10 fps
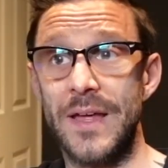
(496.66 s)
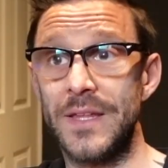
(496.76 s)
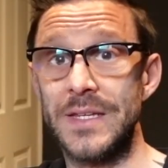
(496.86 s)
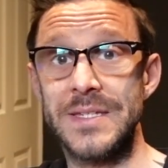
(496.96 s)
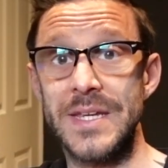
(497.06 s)
out
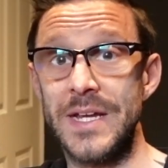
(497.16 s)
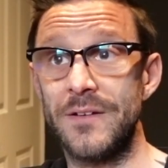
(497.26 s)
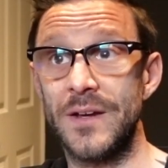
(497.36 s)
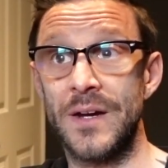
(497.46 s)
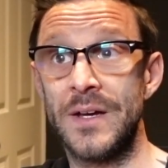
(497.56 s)
the
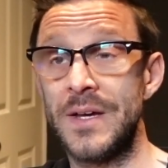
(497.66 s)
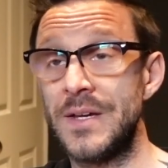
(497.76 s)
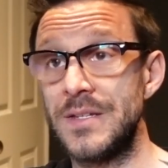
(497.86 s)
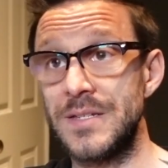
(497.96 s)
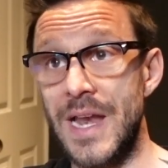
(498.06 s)
interior,
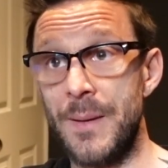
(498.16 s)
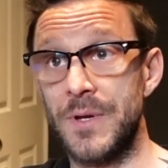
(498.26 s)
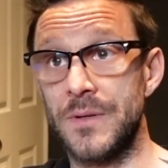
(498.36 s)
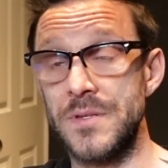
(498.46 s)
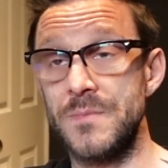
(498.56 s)
slammed
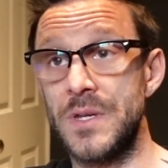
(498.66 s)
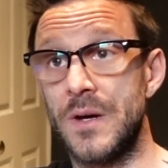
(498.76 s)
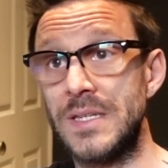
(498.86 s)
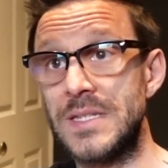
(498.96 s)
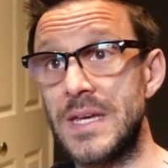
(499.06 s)
it onto
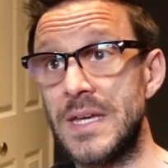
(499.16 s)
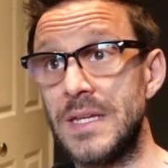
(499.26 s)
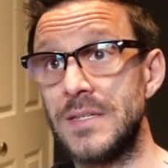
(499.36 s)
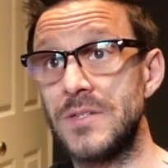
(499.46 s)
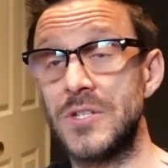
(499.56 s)

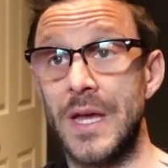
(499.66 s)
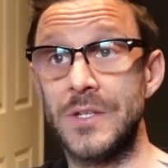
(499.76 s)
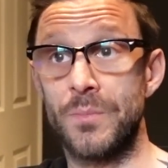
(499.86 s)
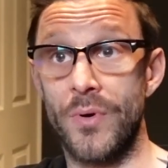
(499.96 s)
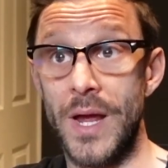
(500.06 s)
19s,
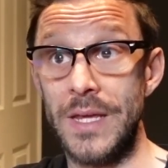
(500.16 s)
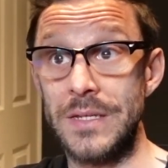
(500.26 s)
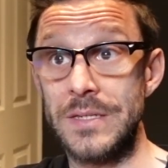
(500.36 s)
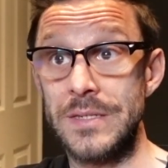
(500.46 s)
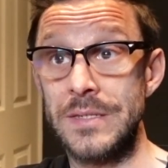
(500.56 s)
changed
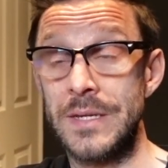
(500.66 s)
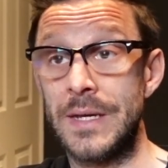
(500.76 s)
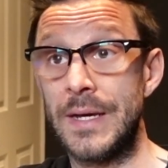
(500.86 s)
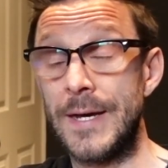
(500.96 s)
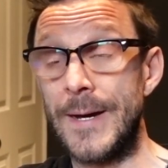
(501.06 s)
brakes.
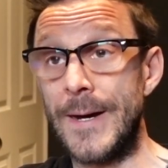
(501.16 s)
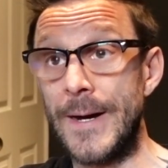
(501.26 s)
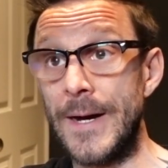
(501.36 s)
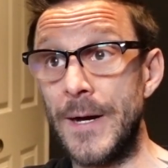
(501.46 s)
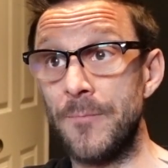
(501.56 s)

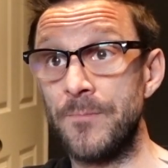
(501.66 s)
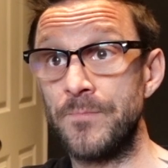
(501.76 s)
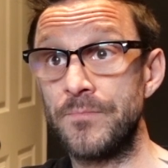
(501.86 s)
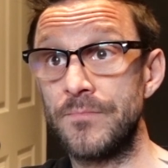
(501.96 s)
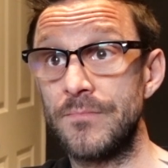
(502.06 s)

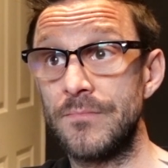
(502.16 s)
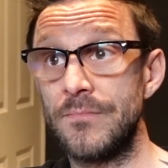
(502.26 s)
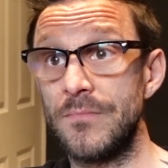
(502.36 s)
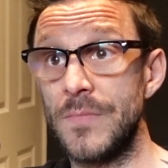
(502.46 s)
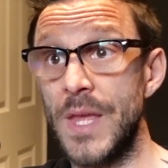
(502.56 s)

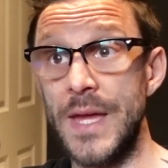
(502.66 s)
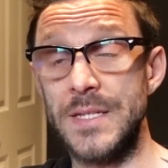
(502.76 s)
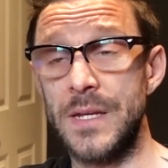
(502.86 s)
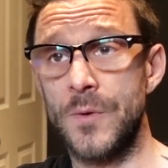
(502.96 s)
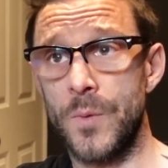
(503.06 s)

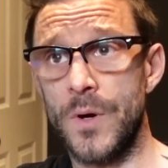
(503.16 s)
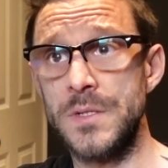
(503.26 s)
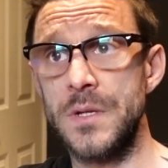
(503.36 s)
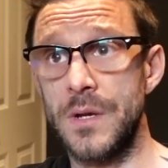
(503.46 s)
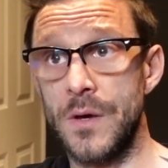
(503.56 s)
Did
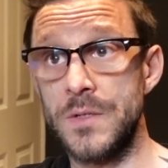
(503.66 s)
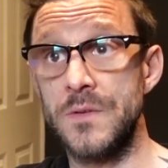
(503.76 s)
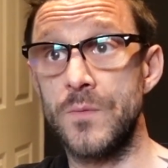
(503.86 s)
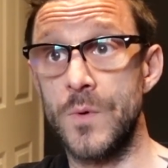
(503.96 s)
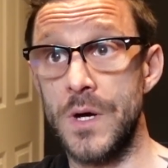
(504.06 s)
quite a lot
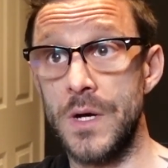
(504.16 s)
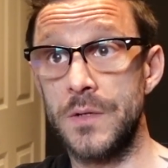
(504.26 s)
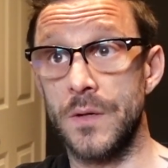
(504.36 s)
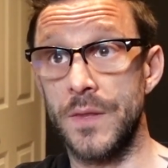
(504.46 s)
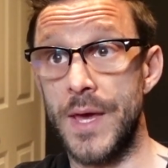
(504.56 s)
of
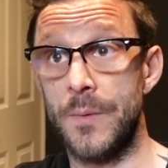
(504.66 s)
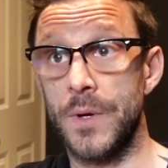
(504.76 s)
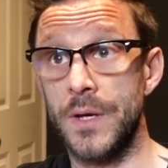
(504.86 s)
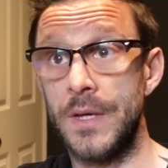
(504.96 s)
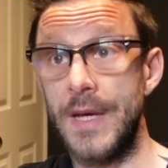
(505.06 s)
work on that
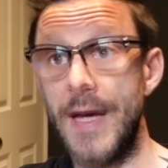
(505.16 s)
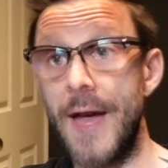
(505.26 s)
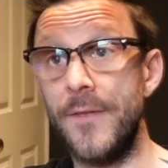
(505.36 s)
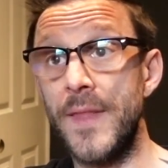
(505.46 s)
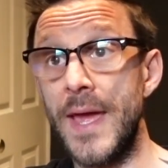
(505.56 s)
one.
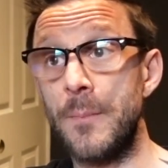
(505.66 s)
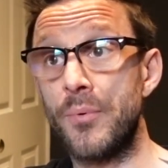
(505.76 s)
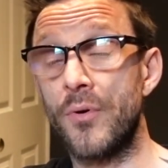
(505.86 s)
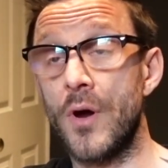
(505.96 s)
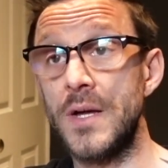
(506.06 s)
And then
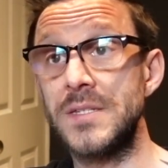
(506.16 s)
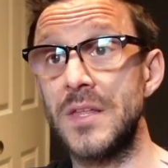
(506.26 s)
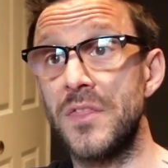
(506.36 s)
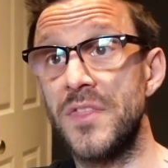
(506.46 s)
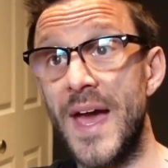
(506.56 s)
prior to
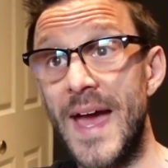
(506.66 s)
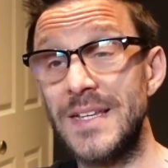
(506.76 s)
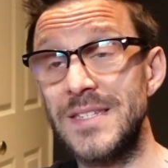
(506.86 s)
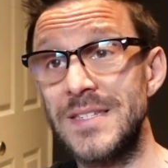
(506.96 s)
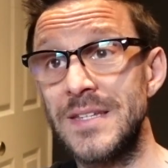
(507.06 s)
that,